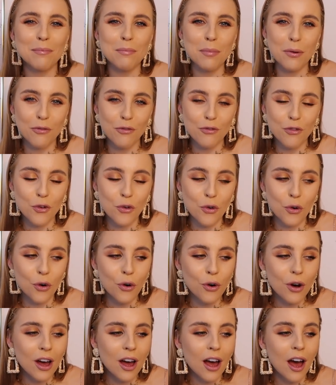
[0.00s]
in
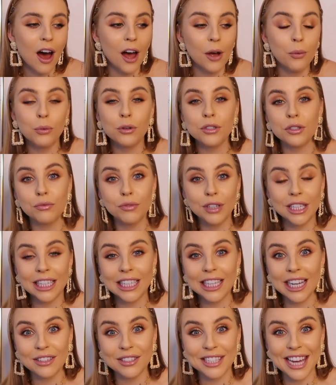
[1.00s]
before, I wasn't
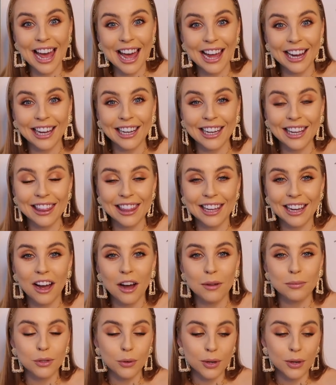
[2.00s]
really allowed to hang anything up,